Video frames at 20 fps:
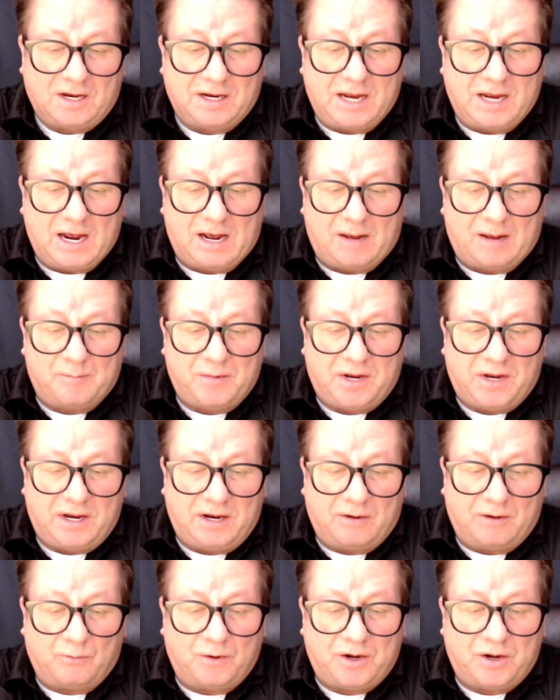yeah, I
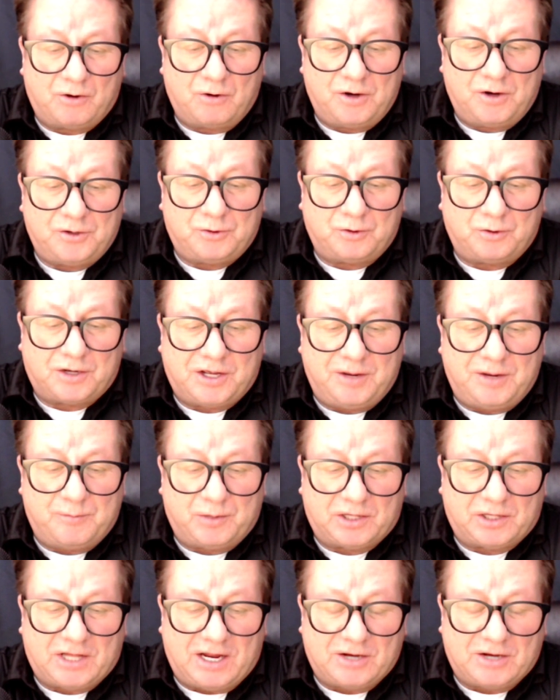mean, we're going to
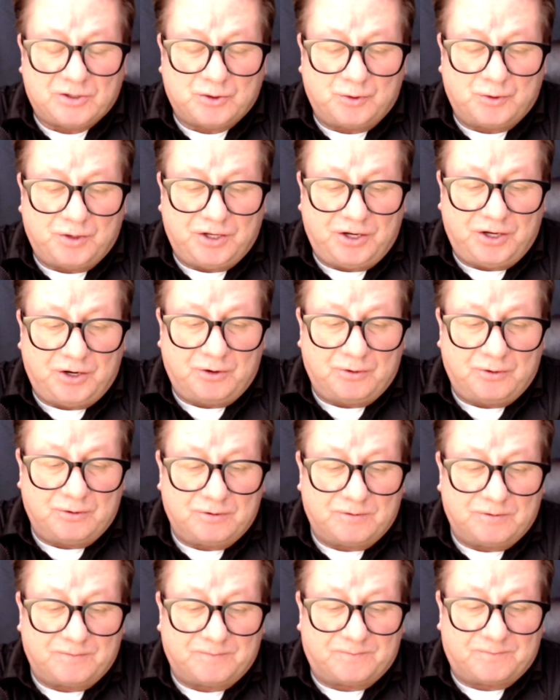keep in touch with
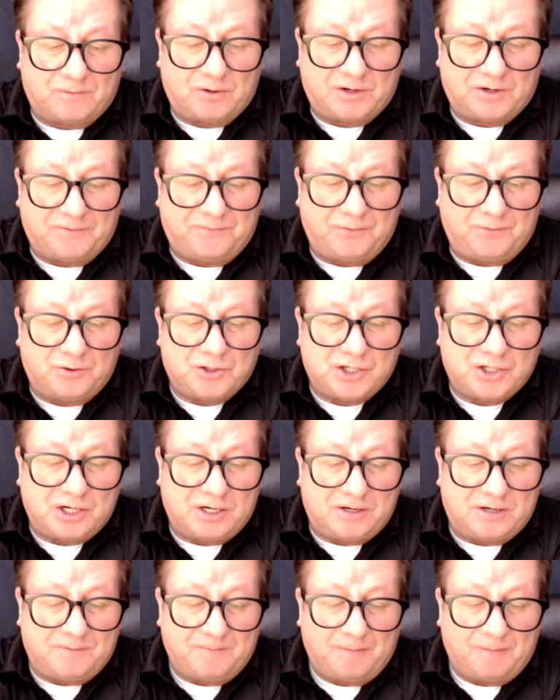you for the
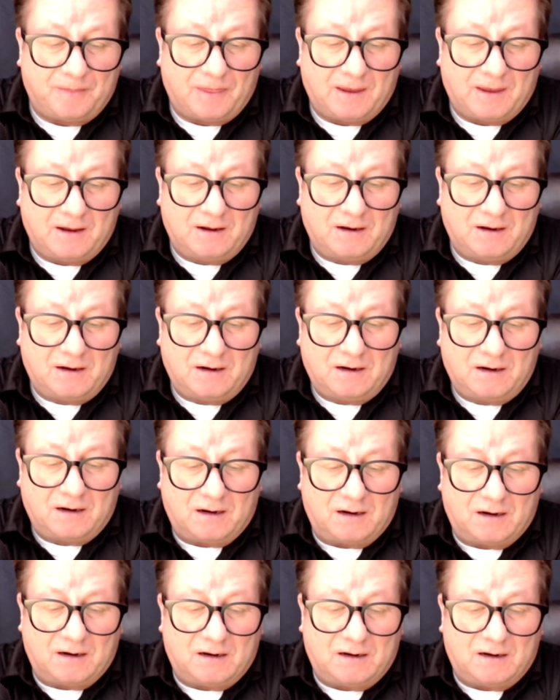future.
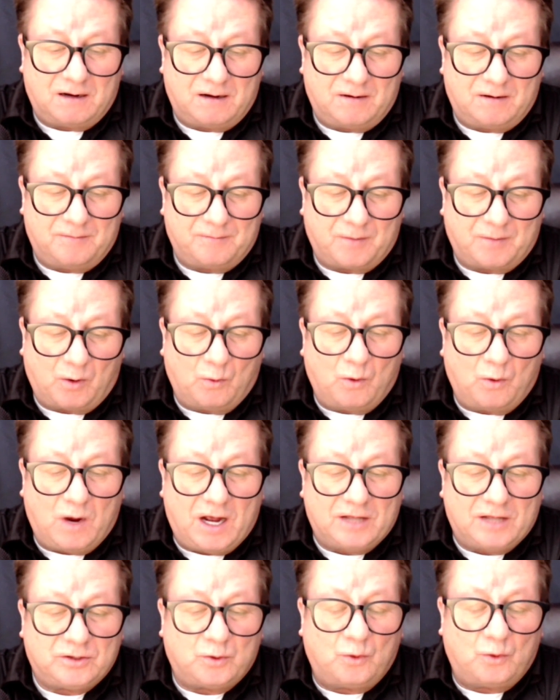
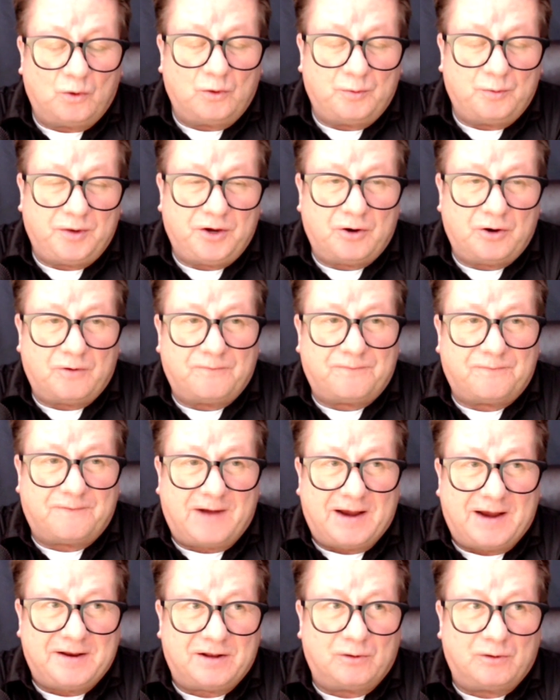What will be your
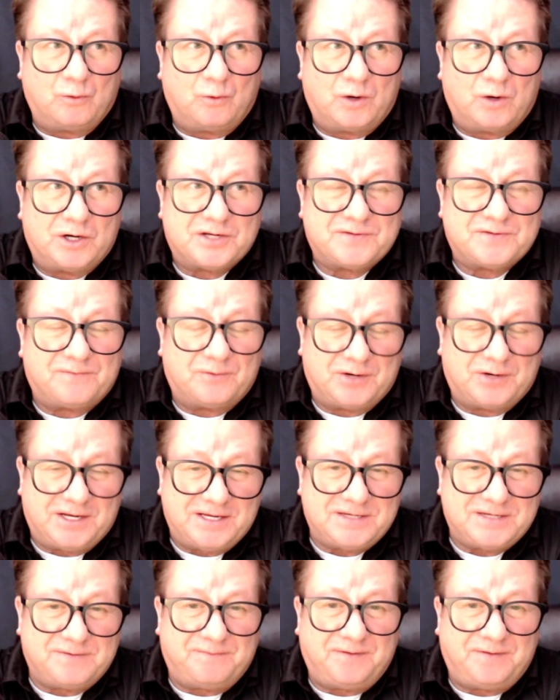final words for
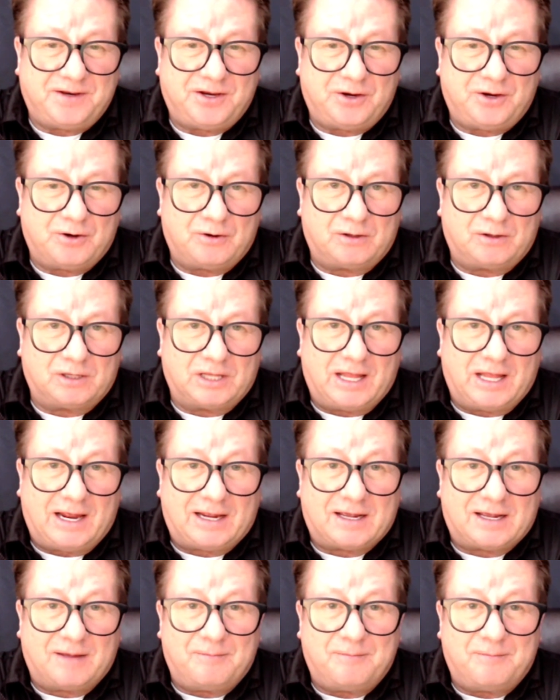this video?
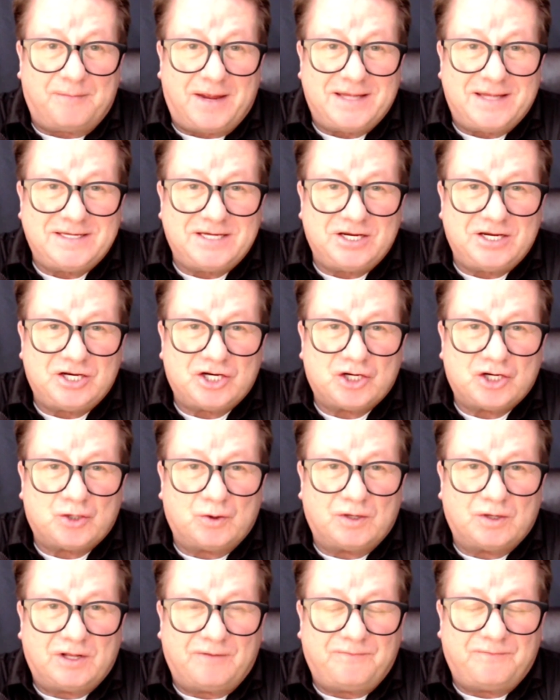Like a message
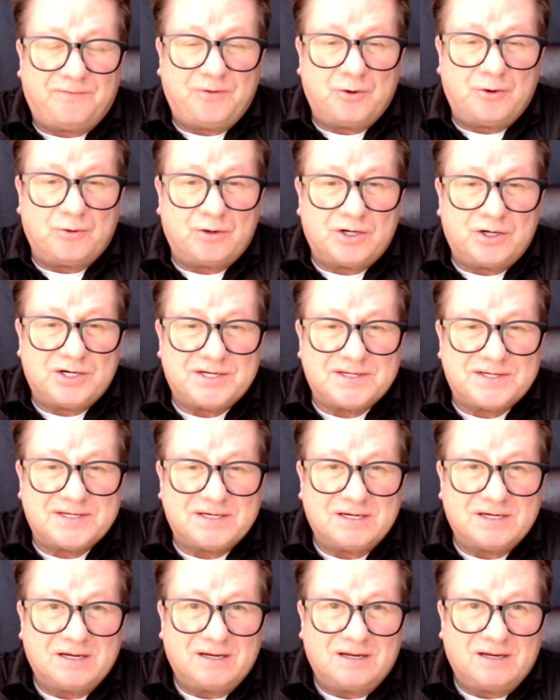to the
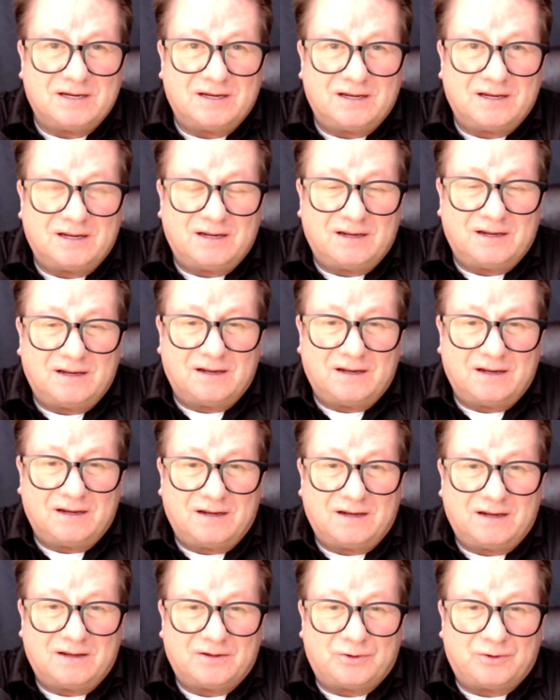viewers,
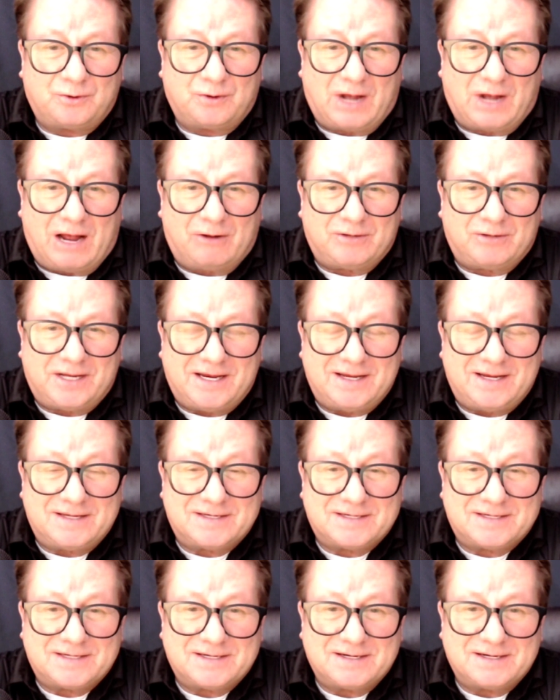to
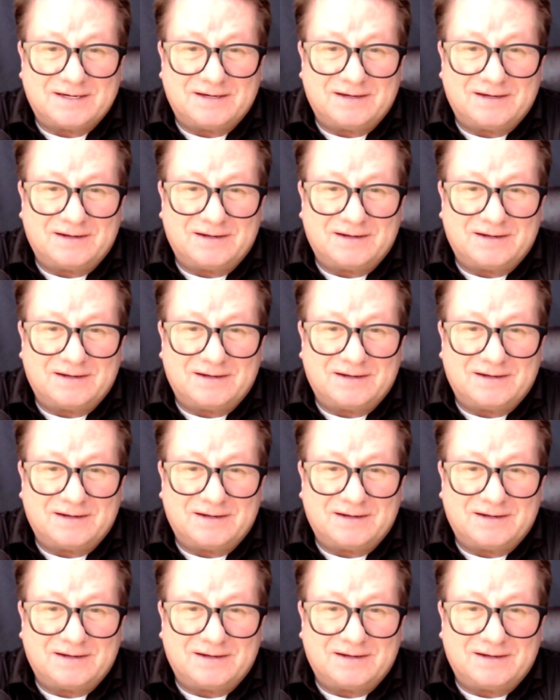audience?